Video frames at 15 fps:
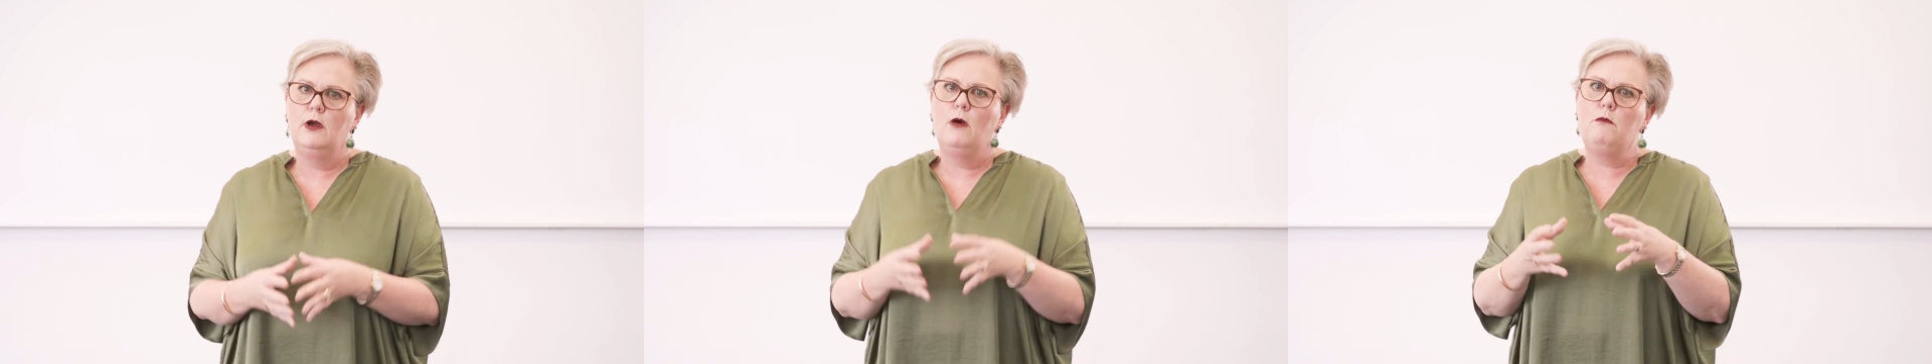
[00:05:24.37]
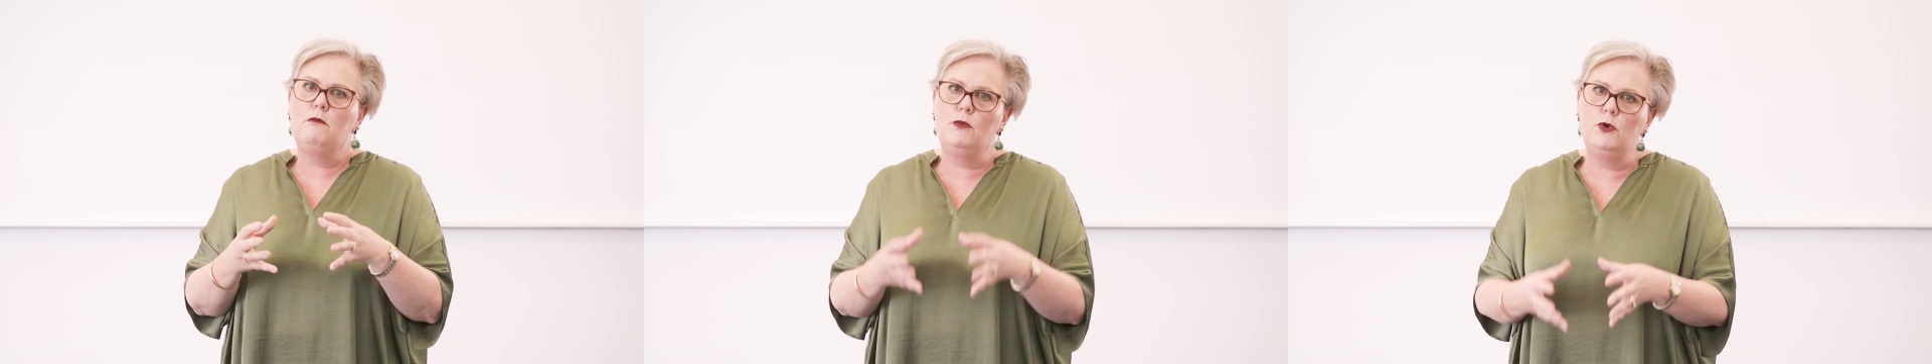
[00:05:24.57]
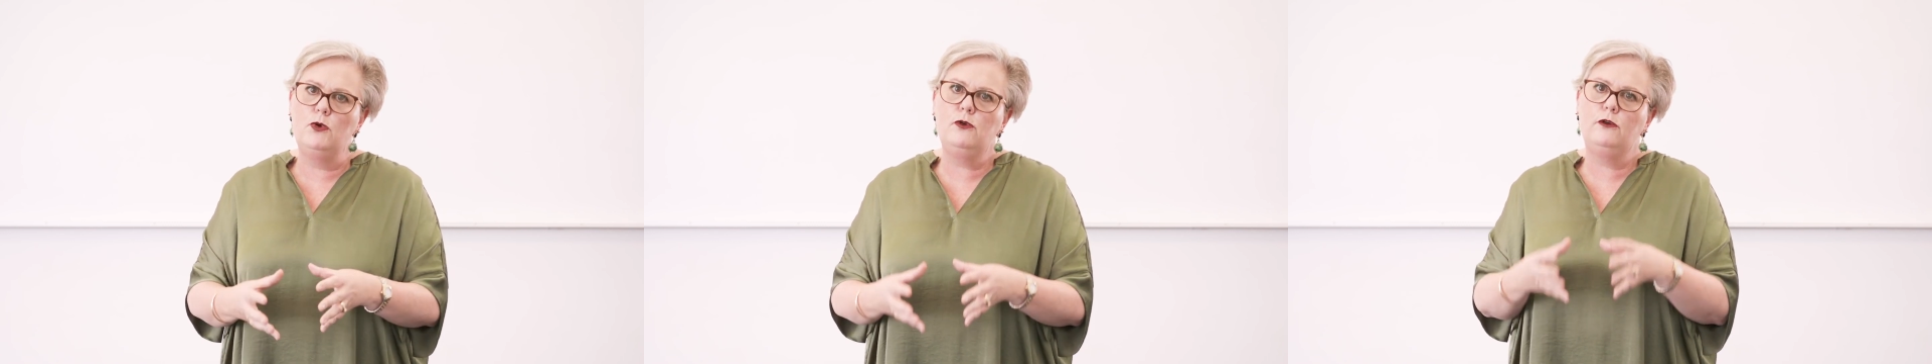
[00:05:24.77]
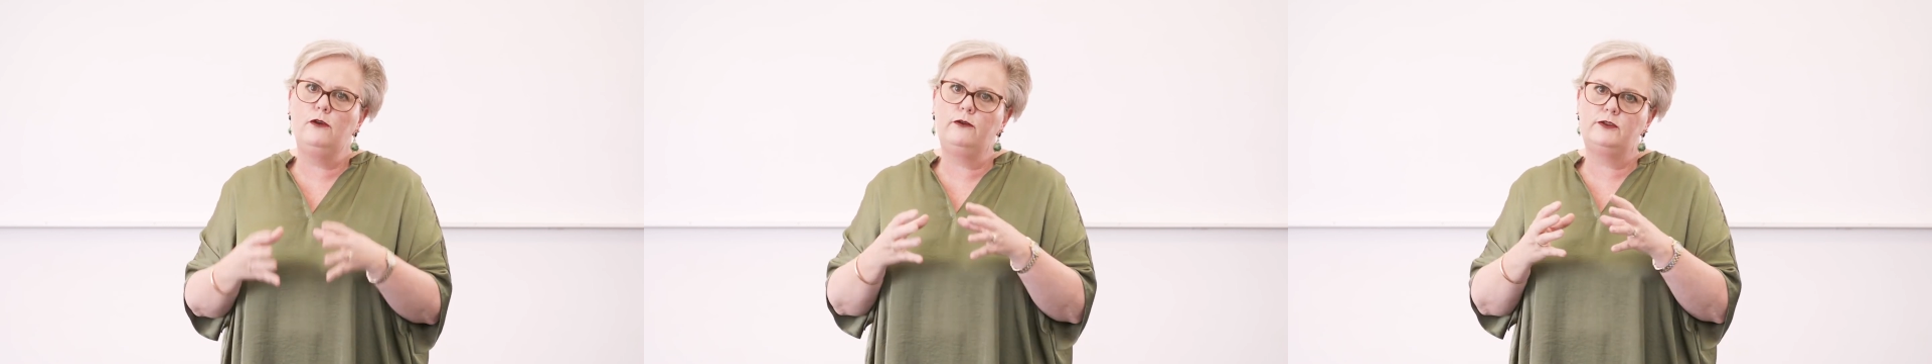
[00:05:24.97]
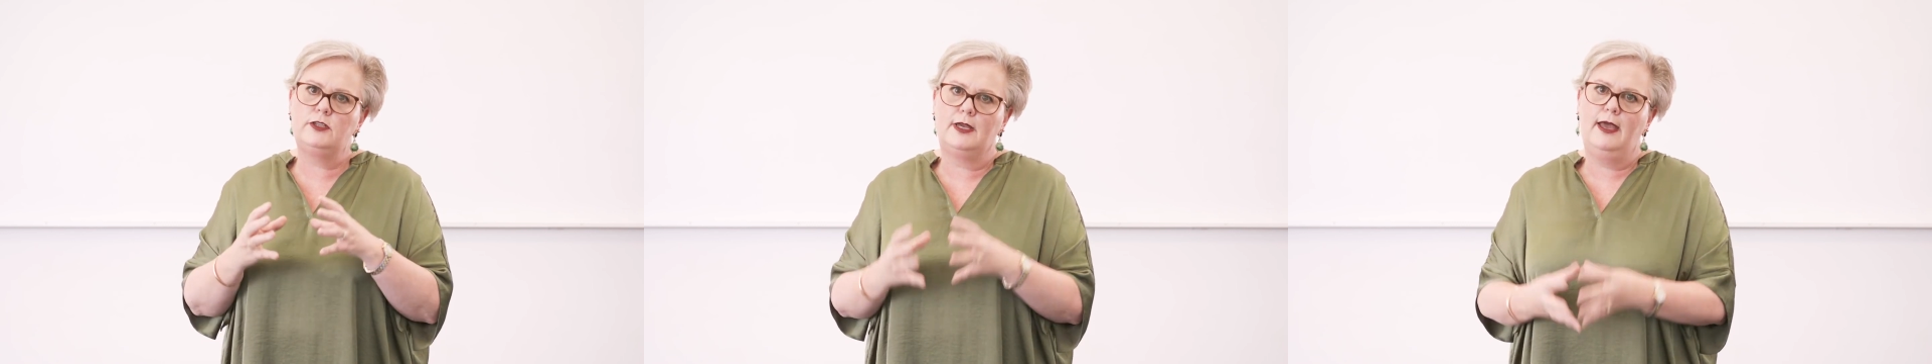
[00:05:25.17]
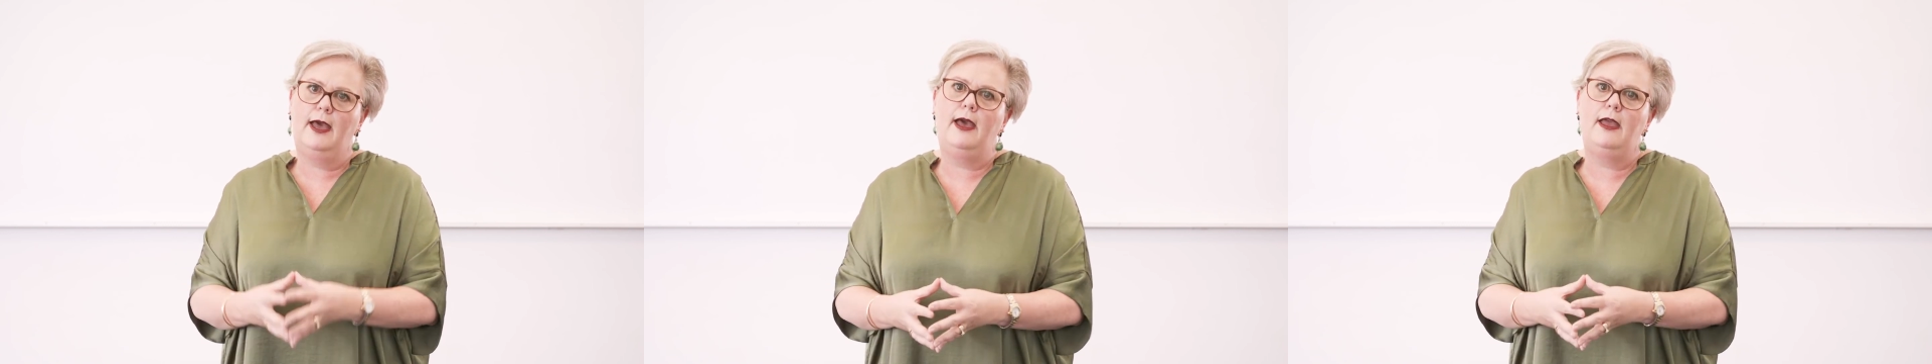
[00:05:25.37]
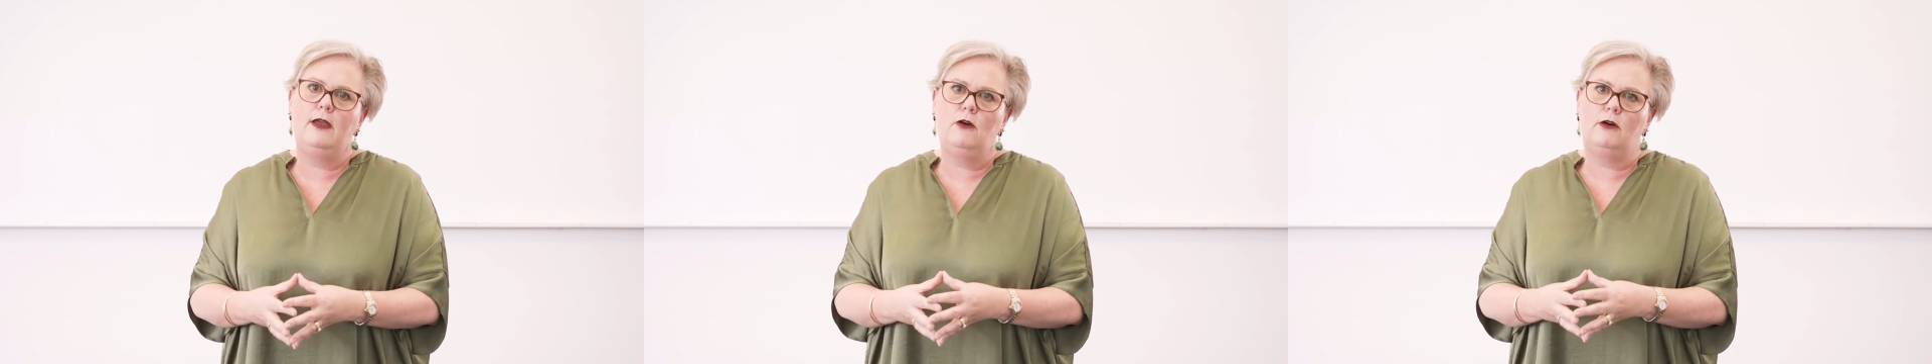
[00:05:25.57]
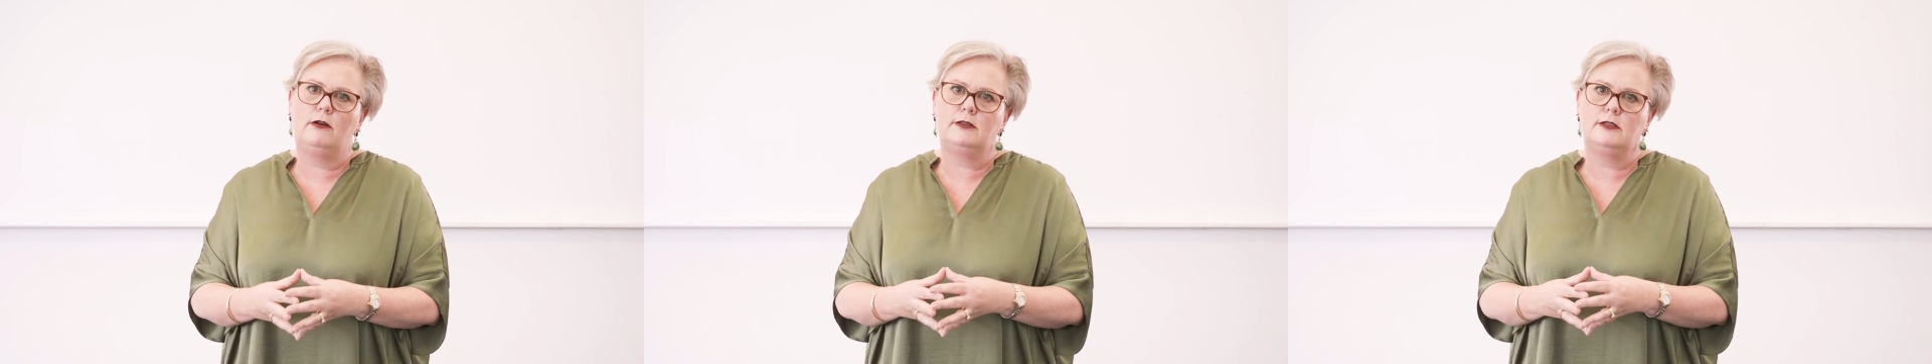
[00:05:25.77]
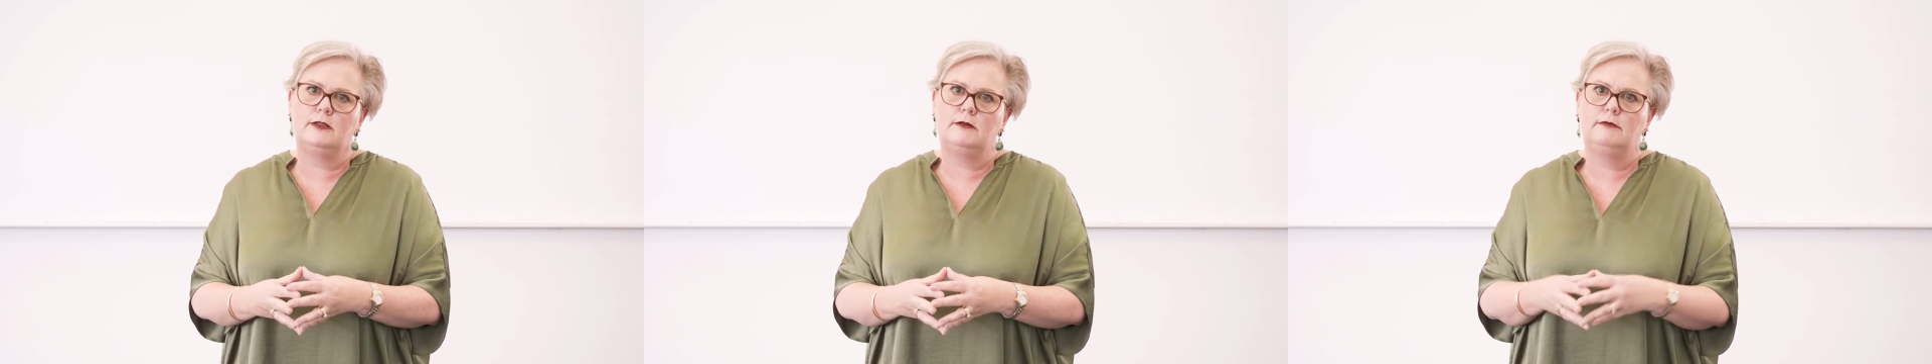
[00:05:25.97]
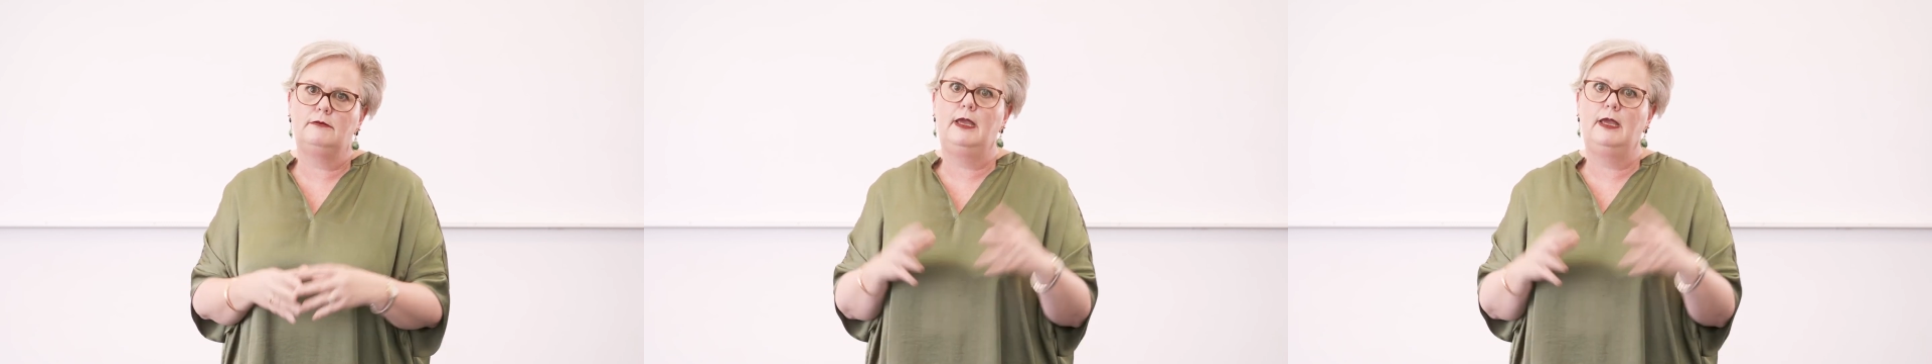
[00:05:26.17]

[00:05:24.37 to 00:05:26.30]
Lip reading: Move to chaos.